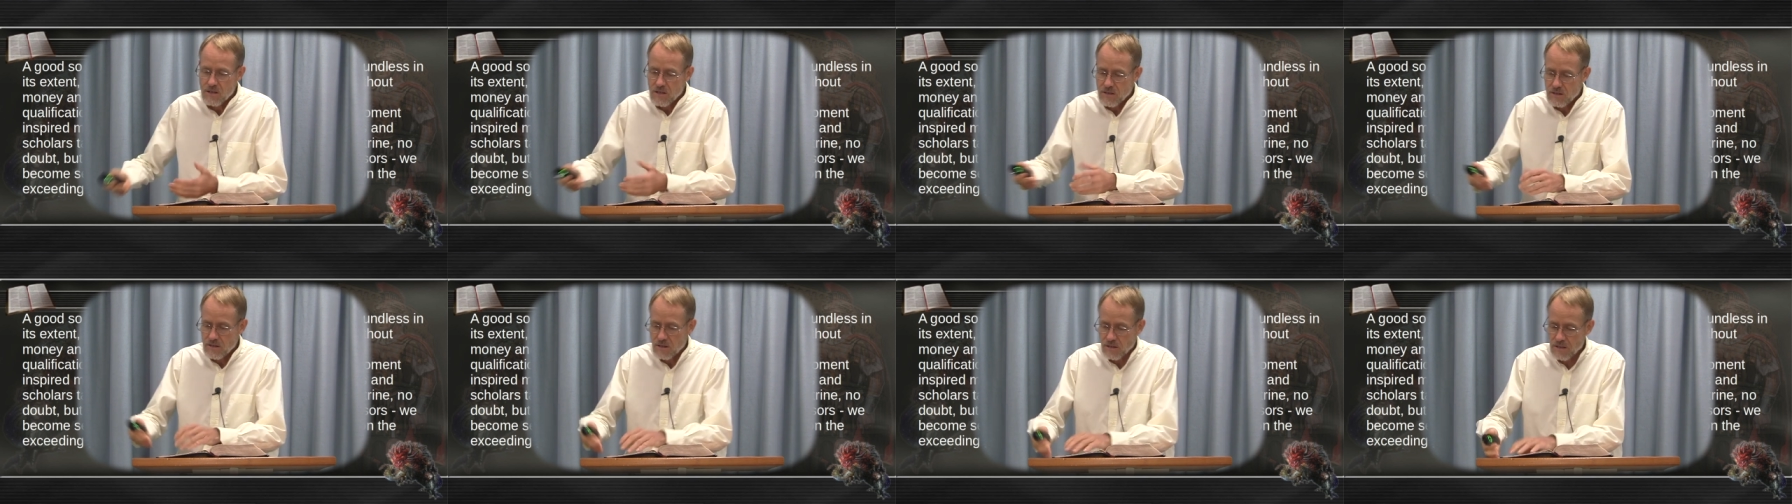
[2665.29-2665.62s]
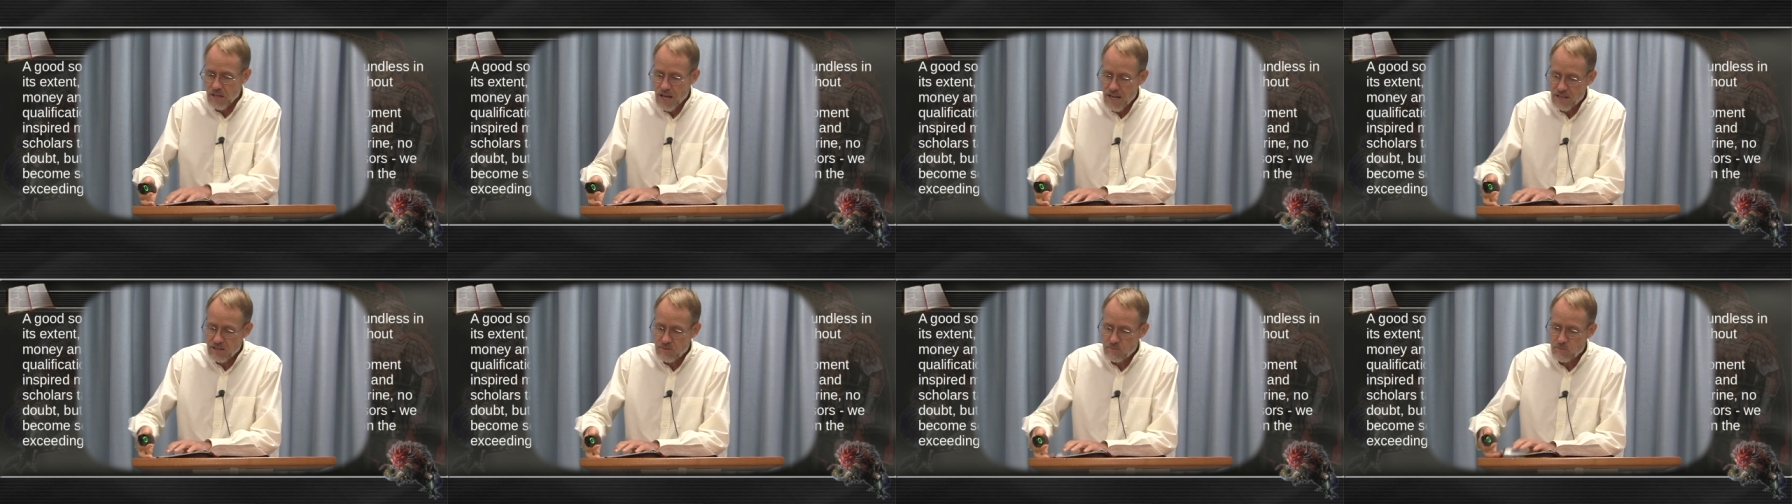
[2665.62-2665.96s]
The
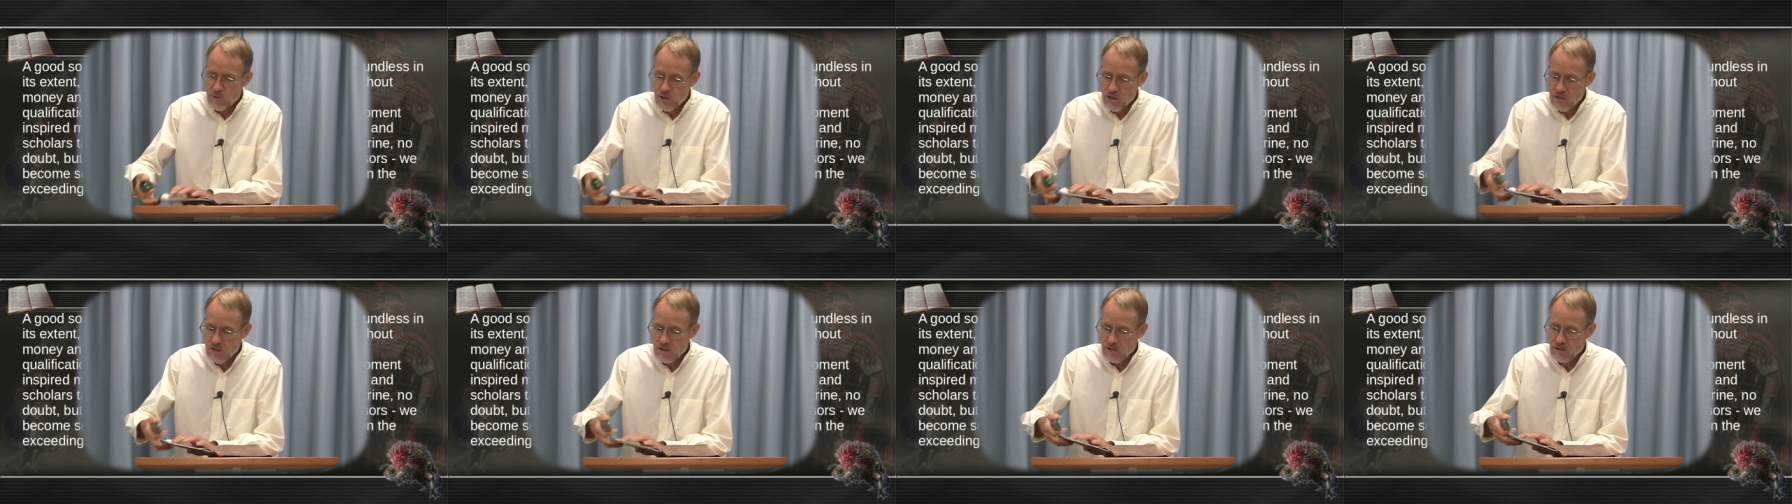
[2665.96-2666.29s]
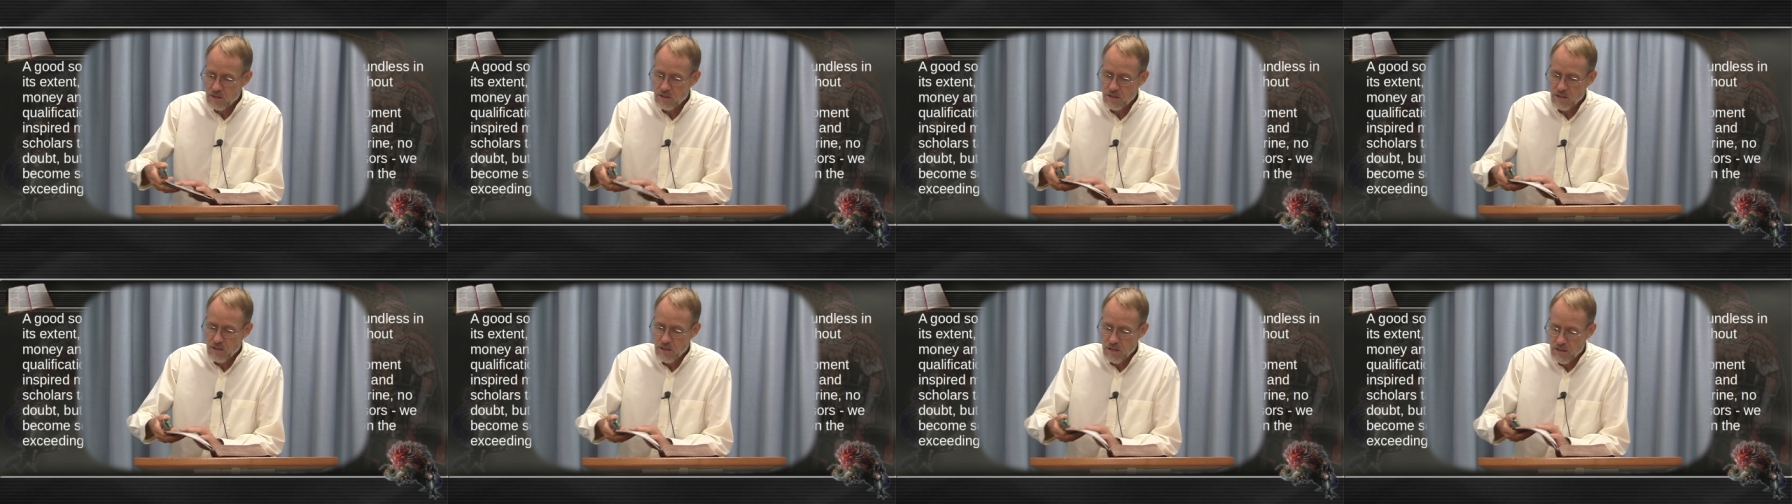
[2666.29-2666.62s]
last book
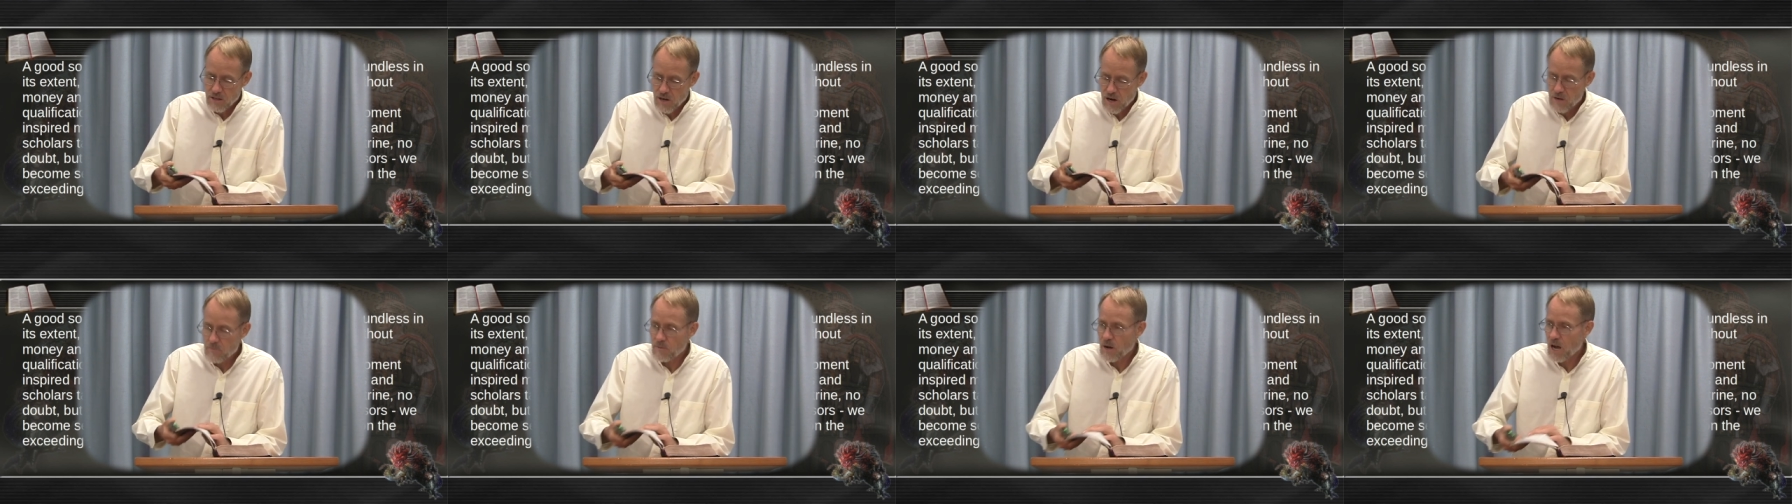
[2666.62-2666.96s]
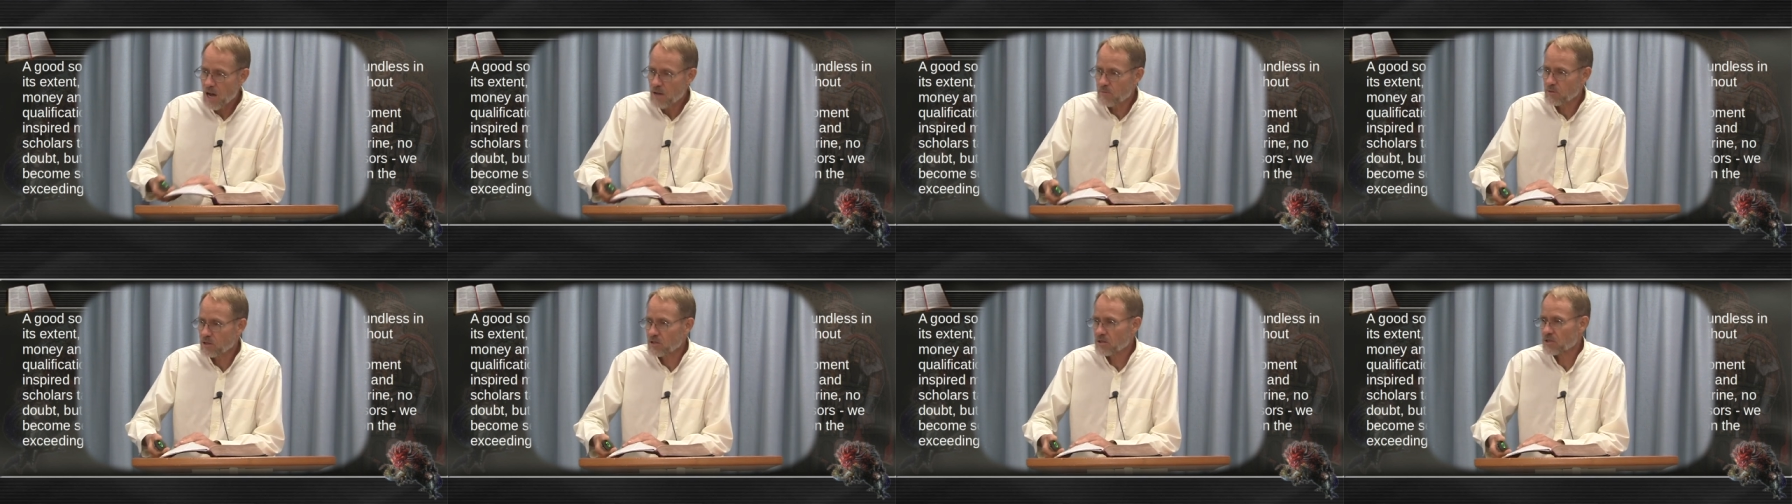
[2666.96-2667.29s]
in our
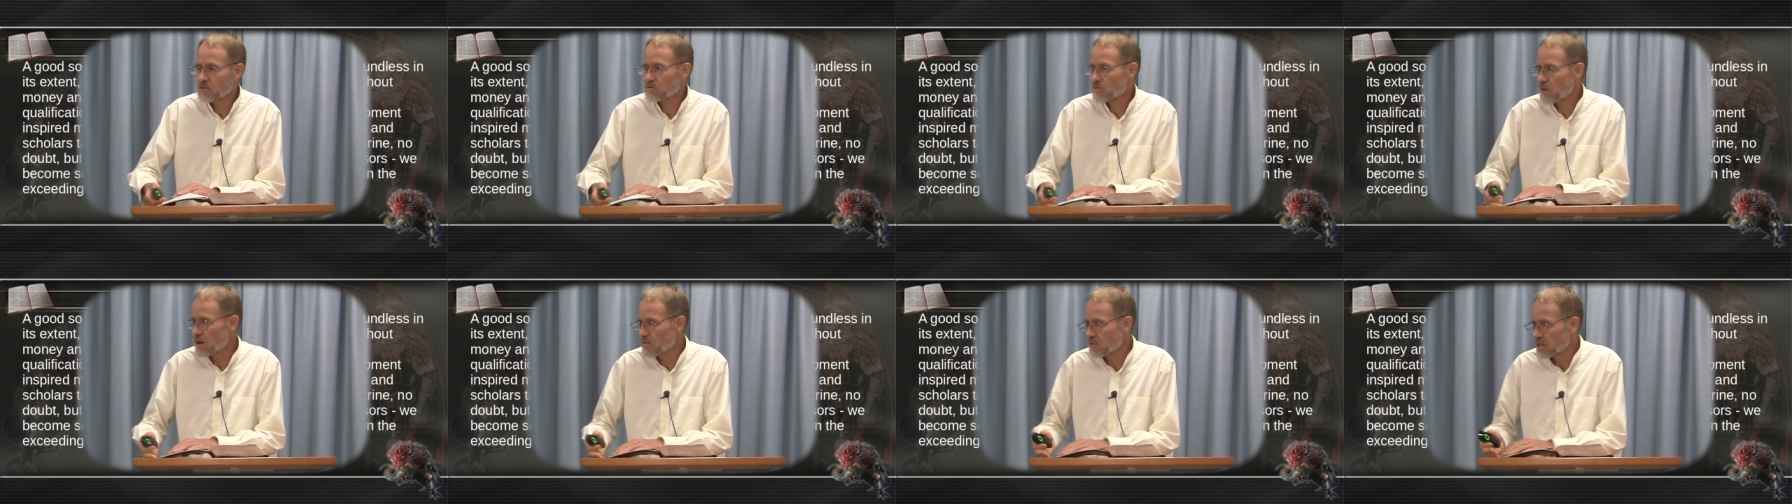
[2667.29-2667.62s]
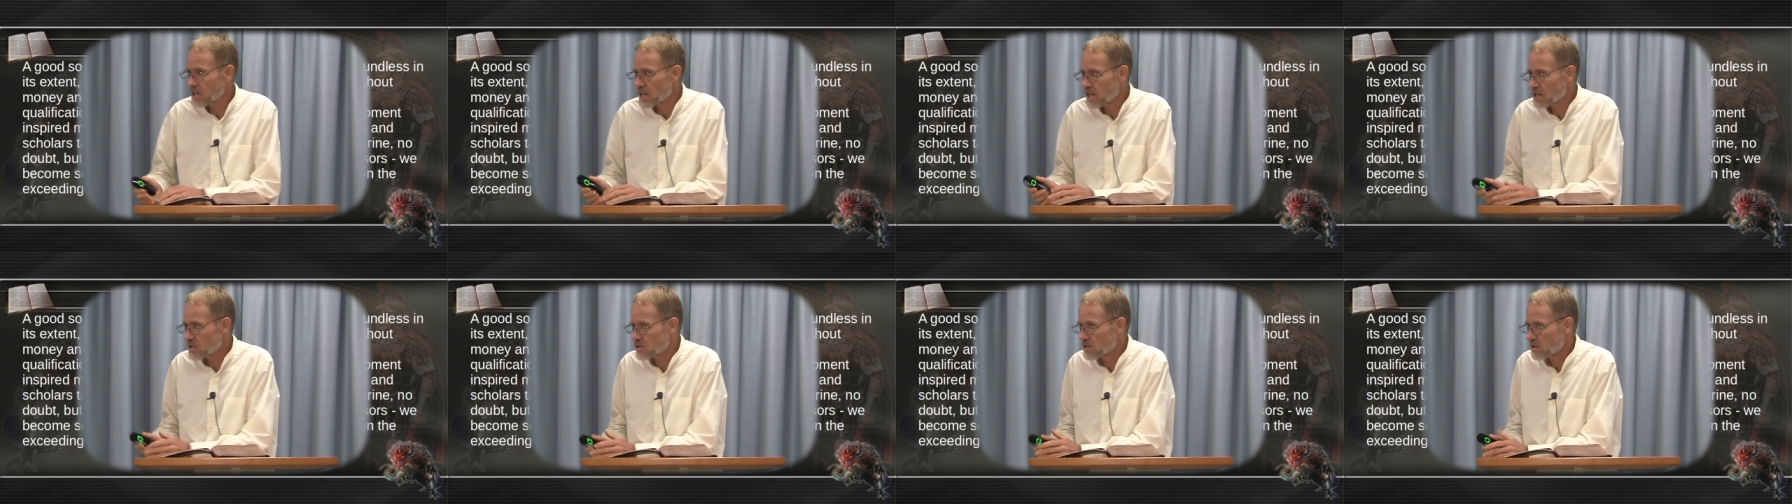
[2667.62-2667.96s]
Bible is
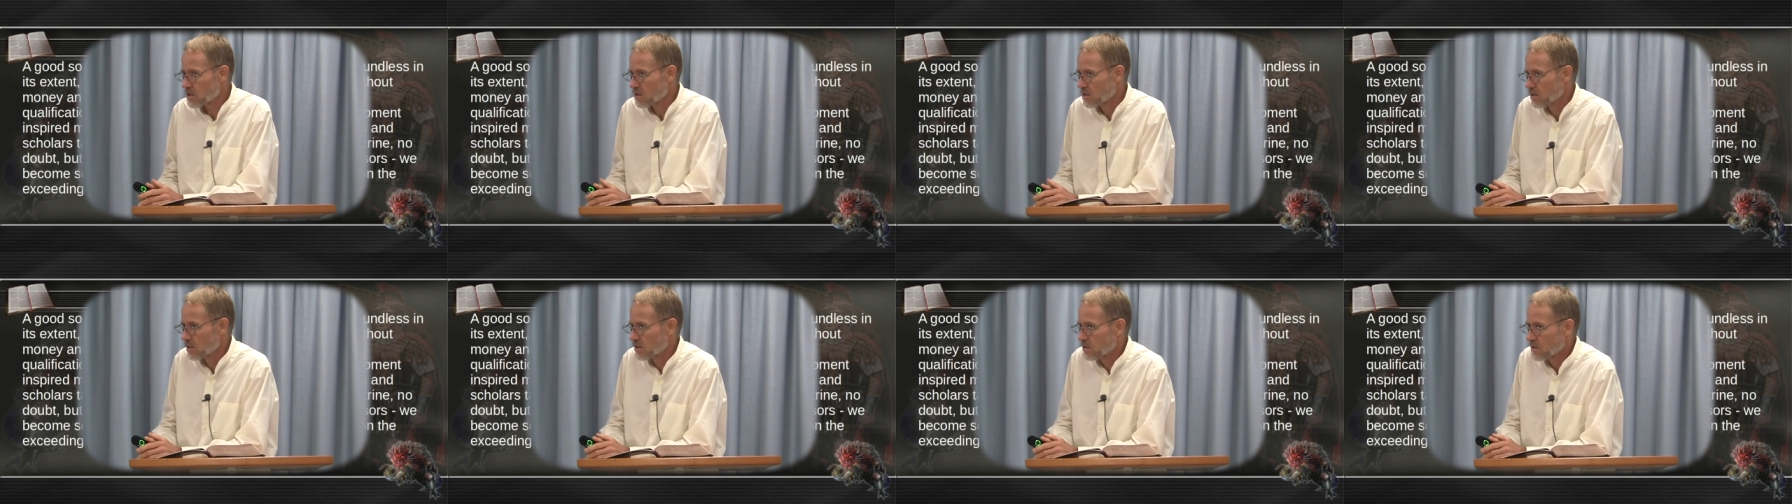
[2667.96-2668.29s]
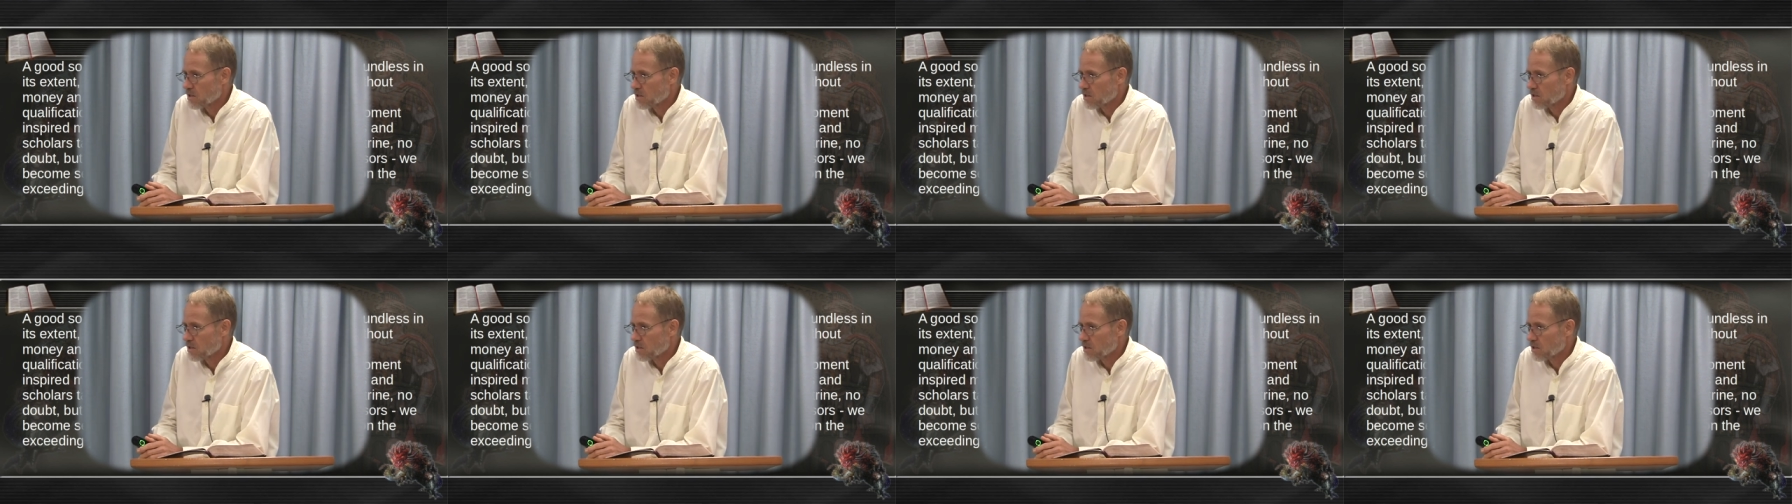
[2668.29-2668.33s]
Revelation.